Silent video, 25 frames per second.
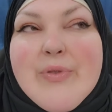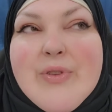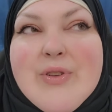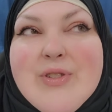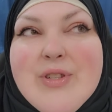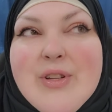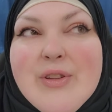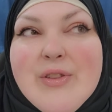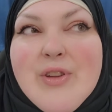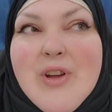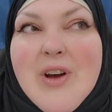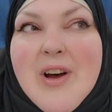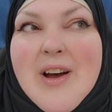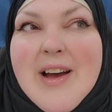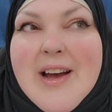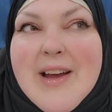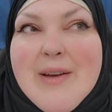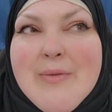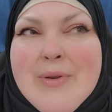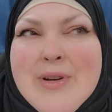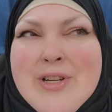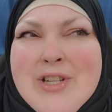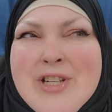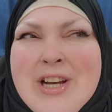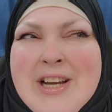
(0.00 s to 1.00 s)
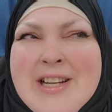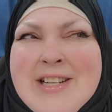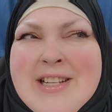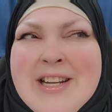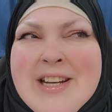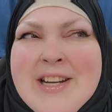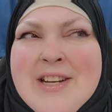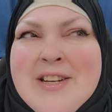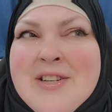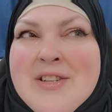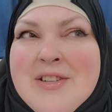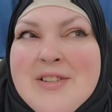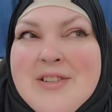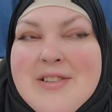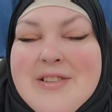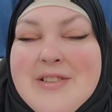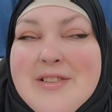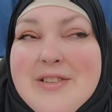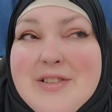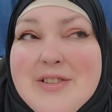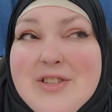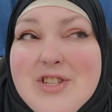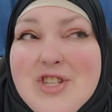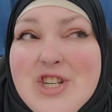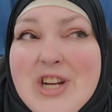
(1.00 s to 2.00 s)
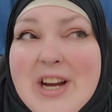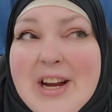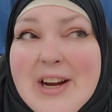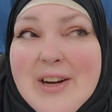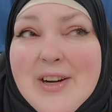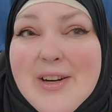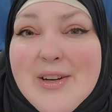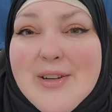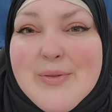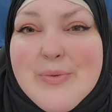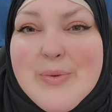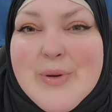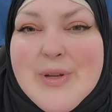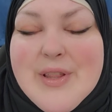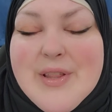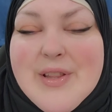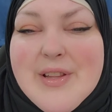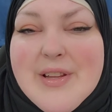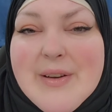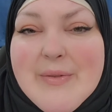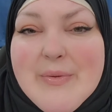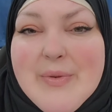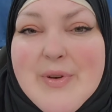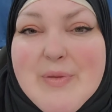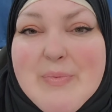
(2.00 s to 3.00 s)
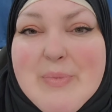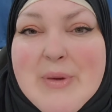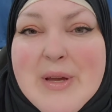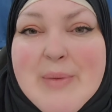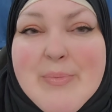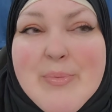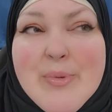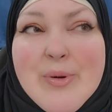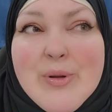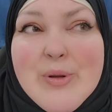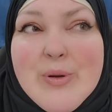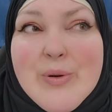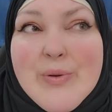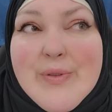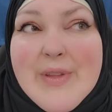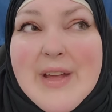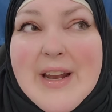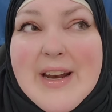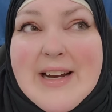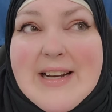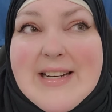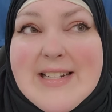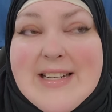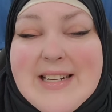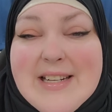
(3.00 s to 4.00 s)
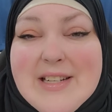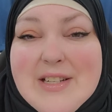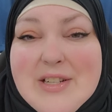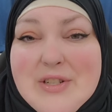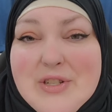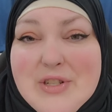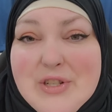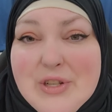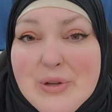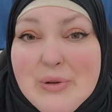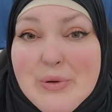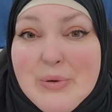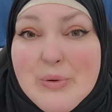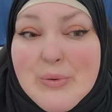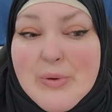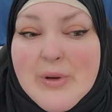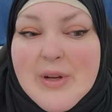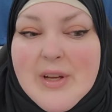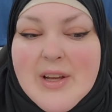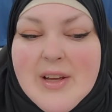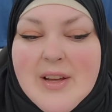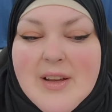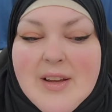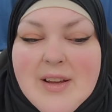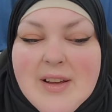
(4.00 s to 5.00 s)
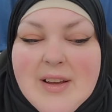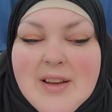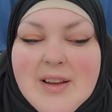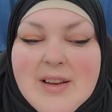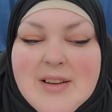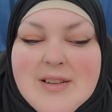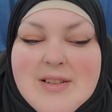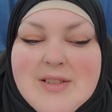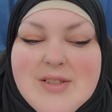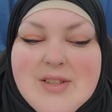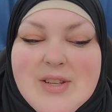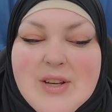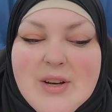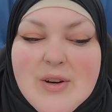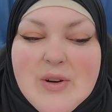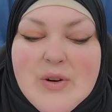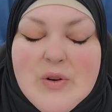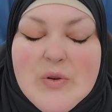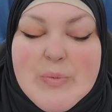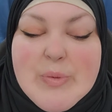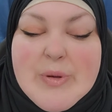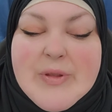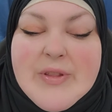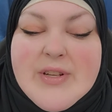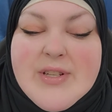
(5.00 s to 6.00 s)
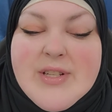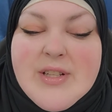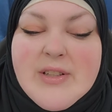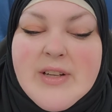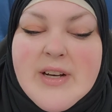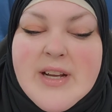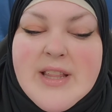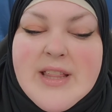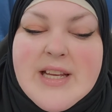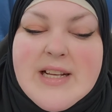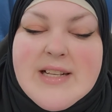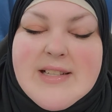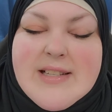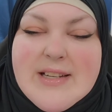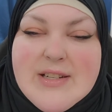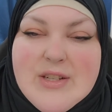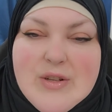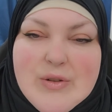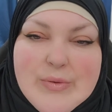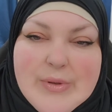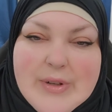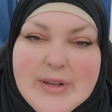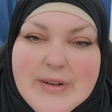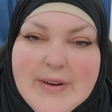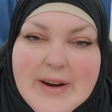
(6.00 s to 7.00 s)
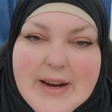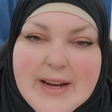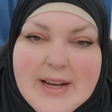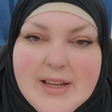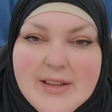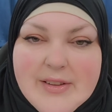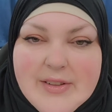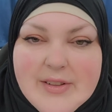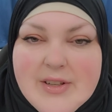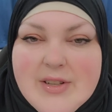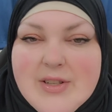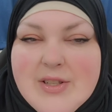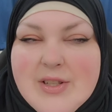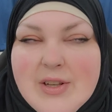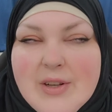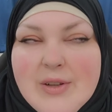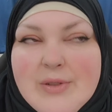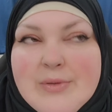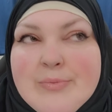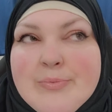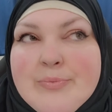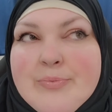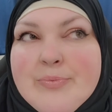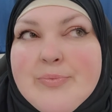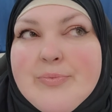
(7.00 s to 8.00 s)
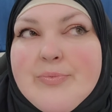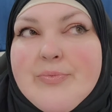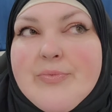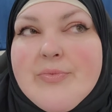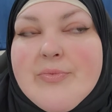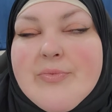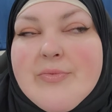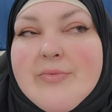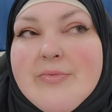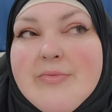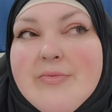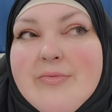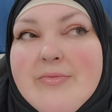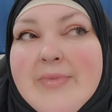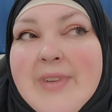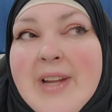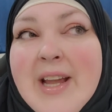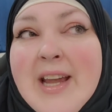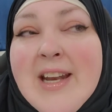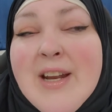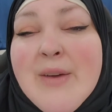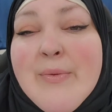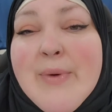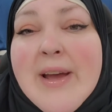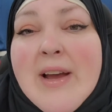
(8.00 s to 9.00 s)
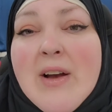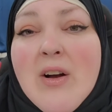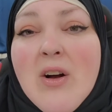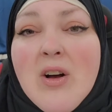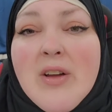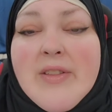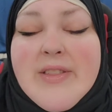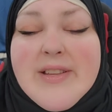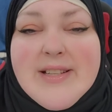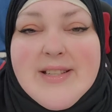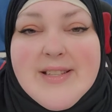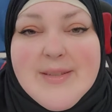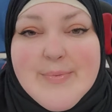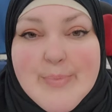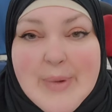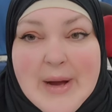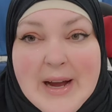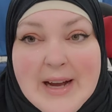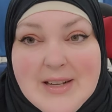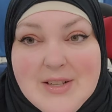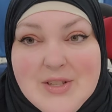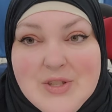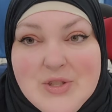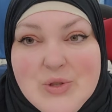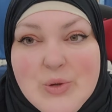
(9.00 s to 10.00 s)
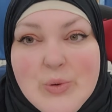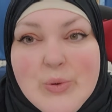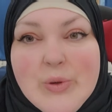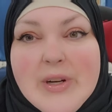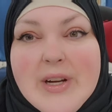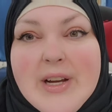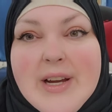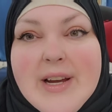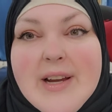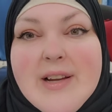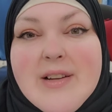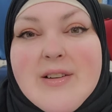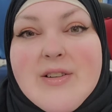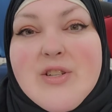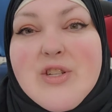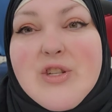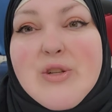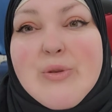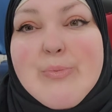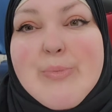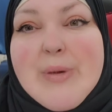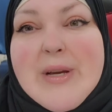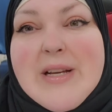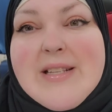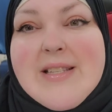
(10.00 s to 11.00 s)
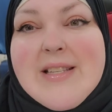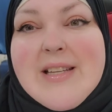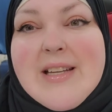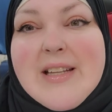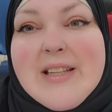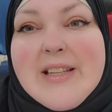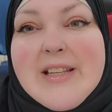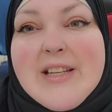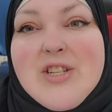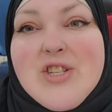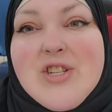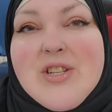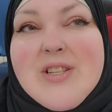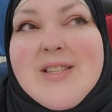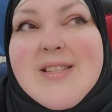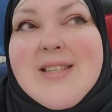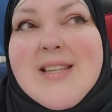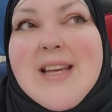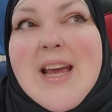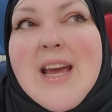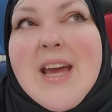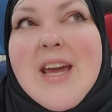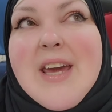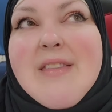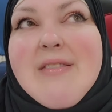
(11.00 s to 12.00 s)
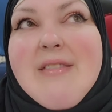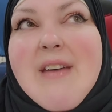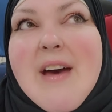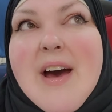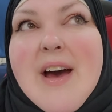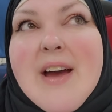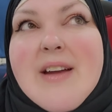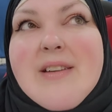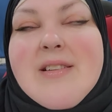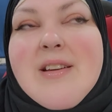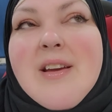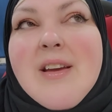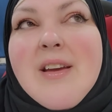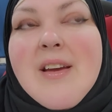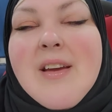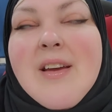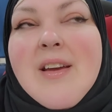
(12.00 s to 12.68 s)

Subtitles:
there's a lot I wish I didn't share with people or that I didn't do. So, but there's a lot of things I don't regret either. So anyway, all this backstory to basically just say that,